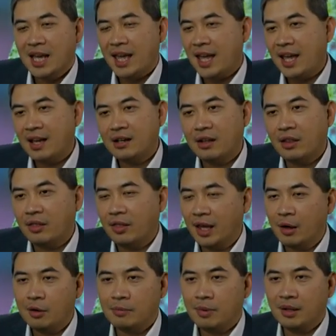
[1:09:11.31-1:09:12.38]
And they
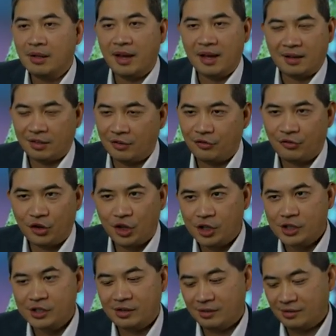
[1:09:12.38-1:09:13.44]
would be like the
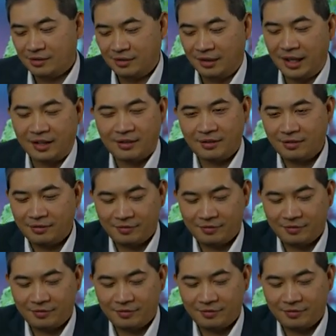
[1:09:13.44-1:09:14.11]
first like